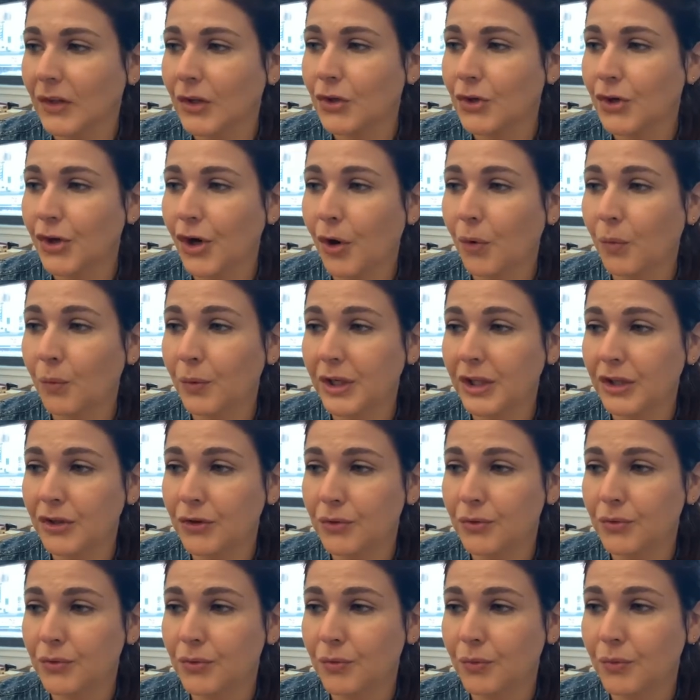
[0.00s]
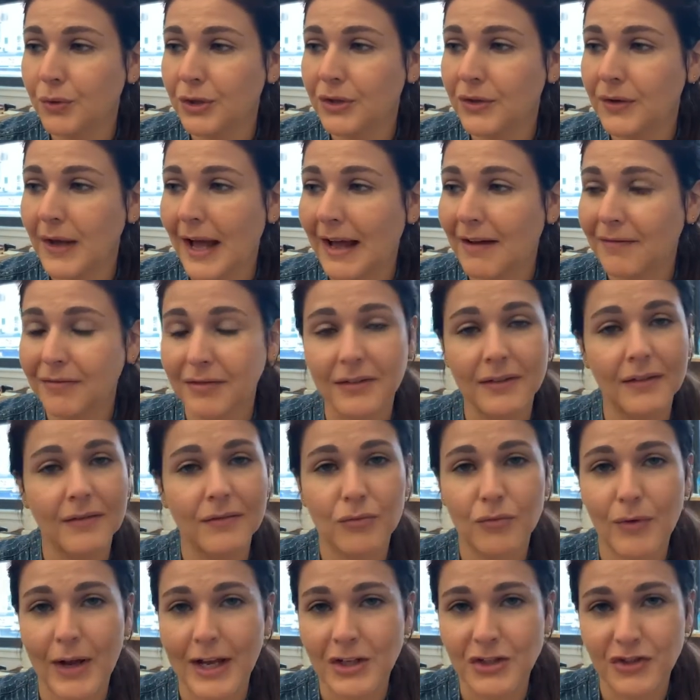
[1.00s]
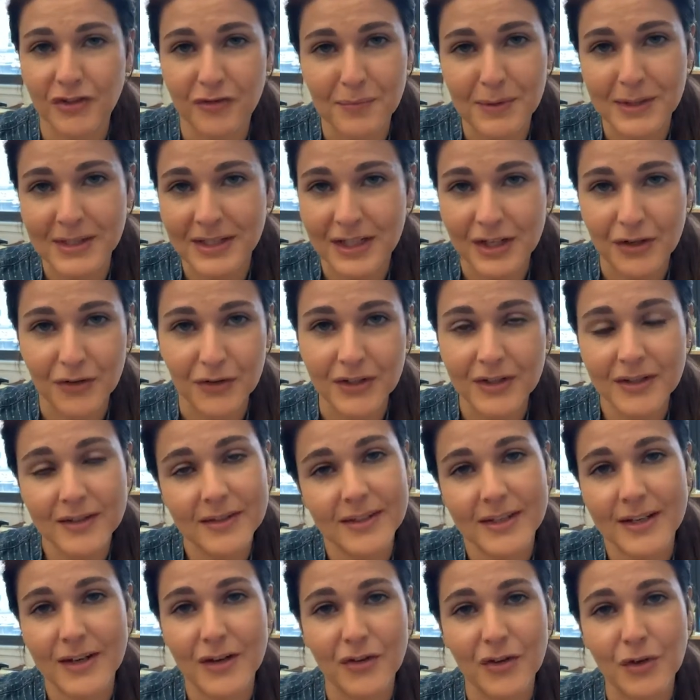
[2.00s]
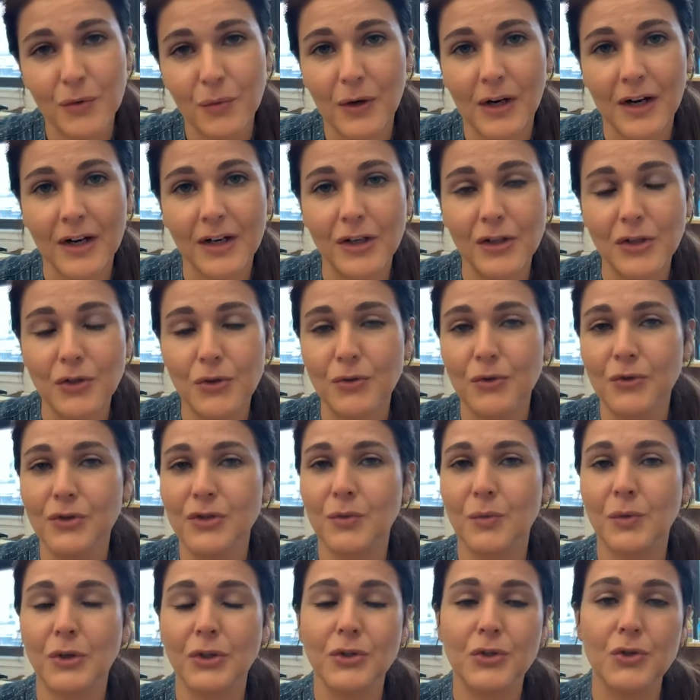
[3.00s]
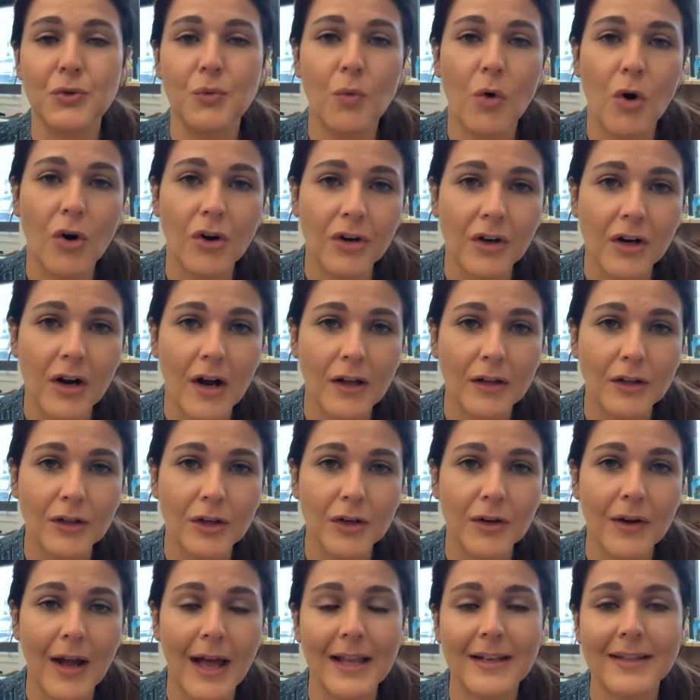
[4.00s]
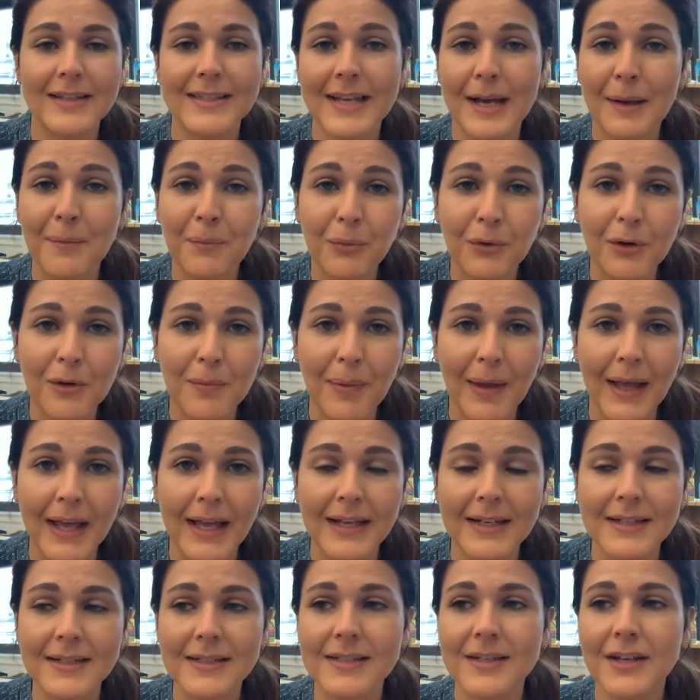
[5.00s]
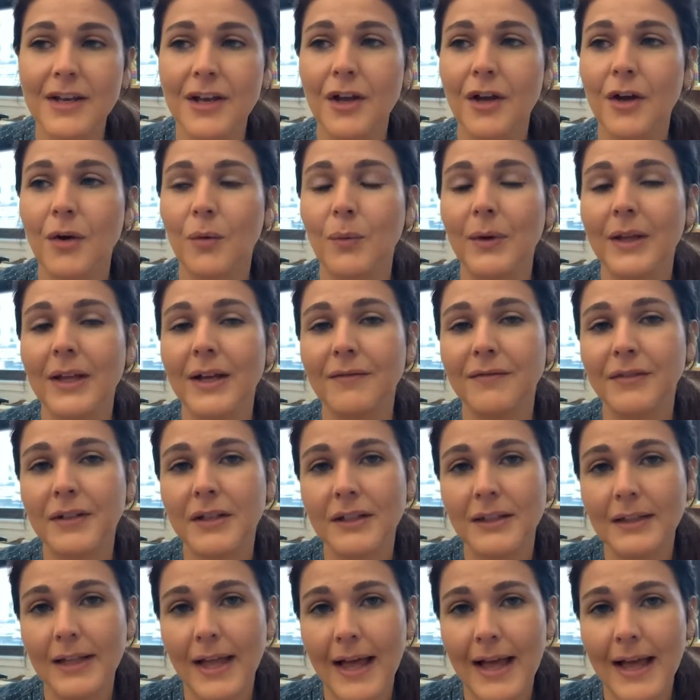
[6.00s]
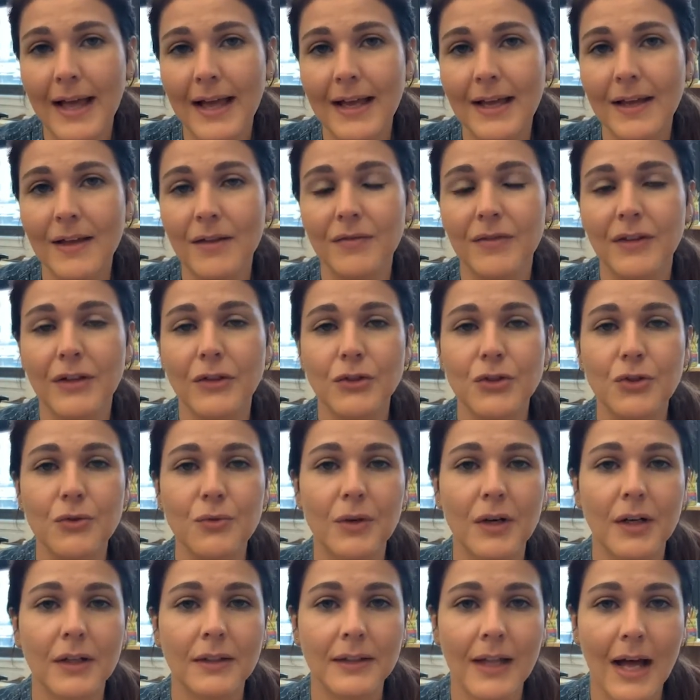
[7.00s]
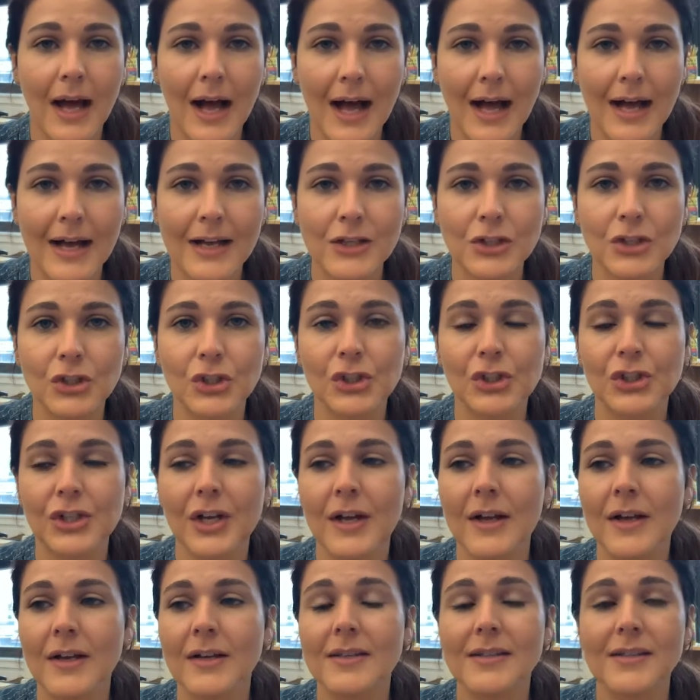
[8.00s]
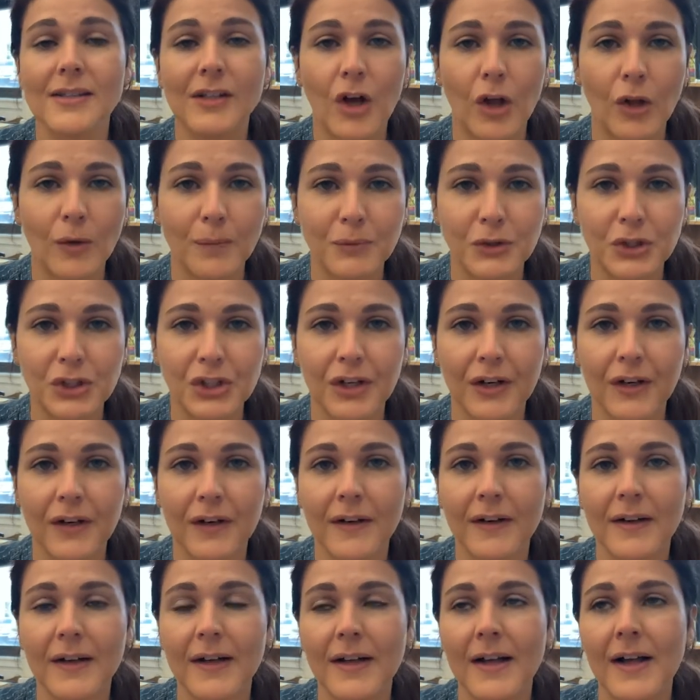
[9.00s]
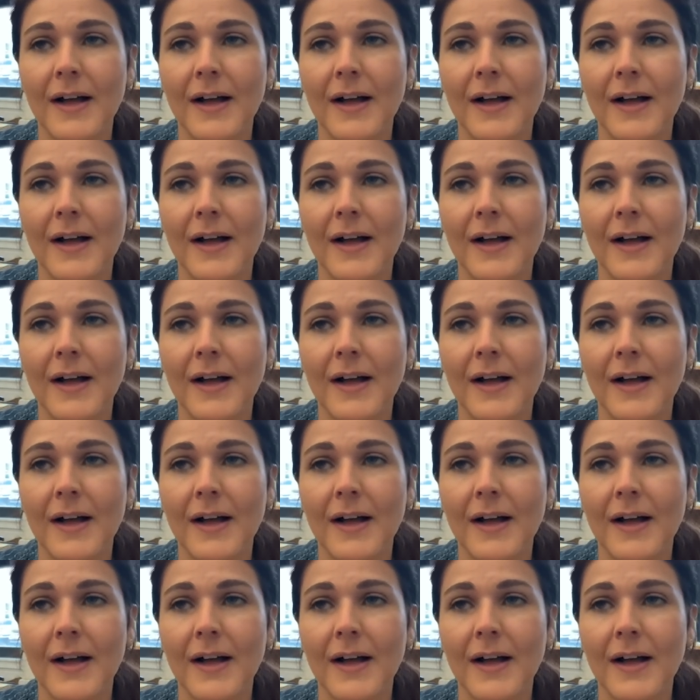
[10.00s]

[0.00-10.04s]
we have a range of materials here that we're going to use. We'll do watercolor and tempera paint. We have clay. They'll do collage, sculpture.